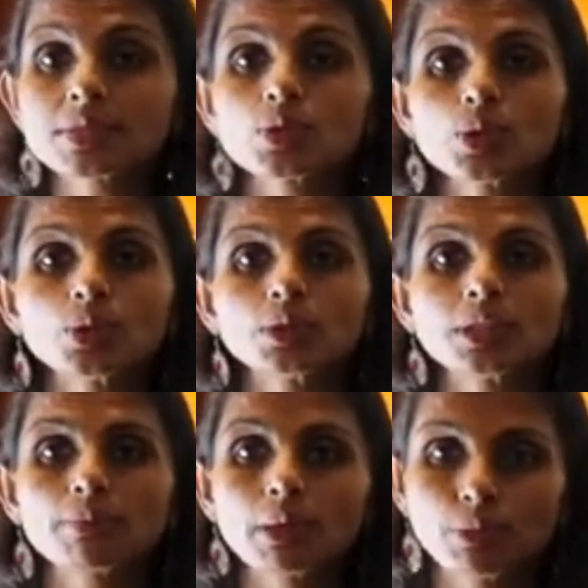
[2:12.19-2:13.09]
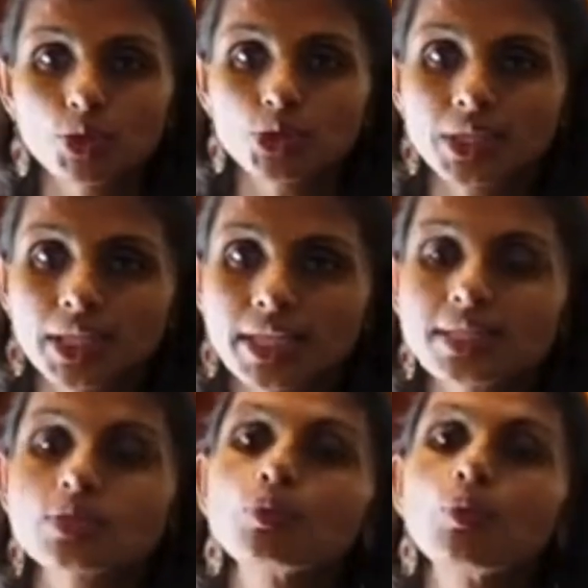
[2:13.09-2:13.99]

So the proportion is